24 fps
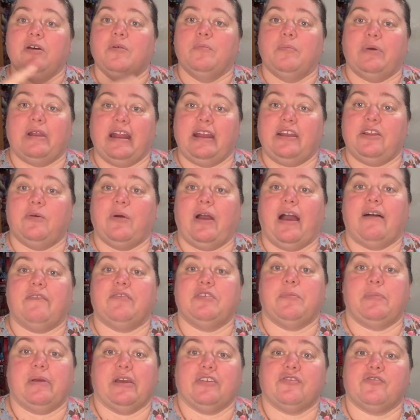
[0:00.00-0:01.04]
but I do have
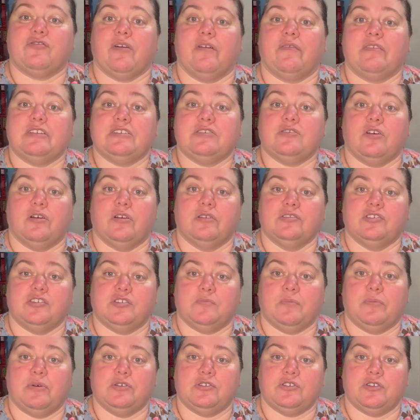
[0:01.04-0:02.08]
the picture of it, so I'll
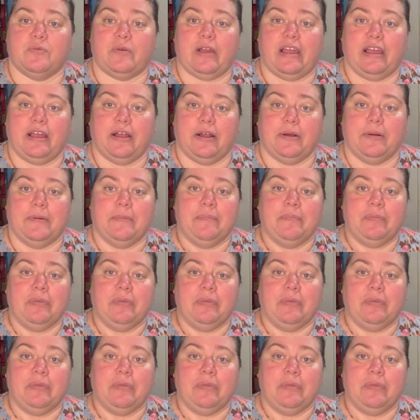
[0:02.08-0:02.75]
just post it right here.